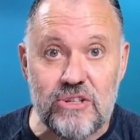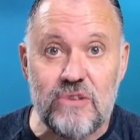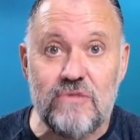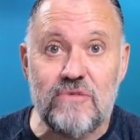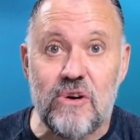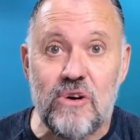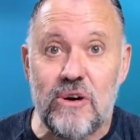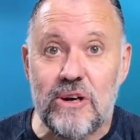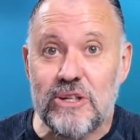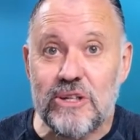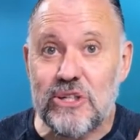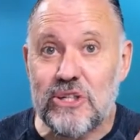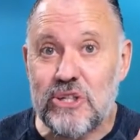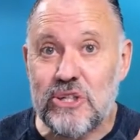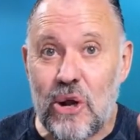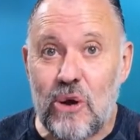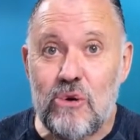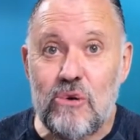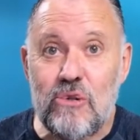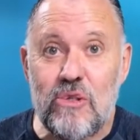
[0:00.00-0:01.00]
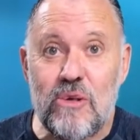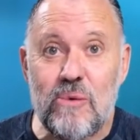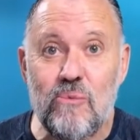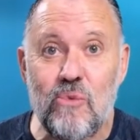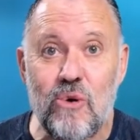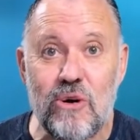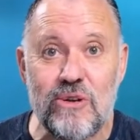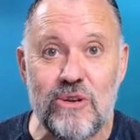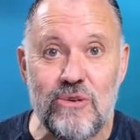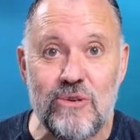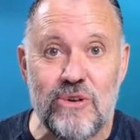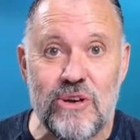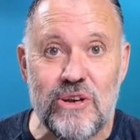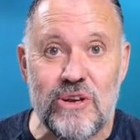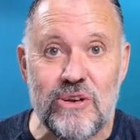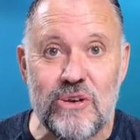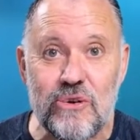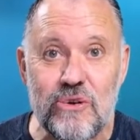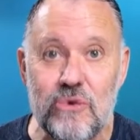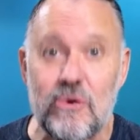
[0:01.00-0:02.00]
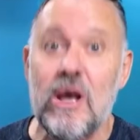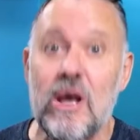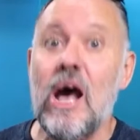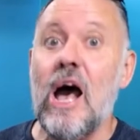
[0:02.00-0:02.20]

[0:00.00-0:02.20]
You've got to show them what you can do.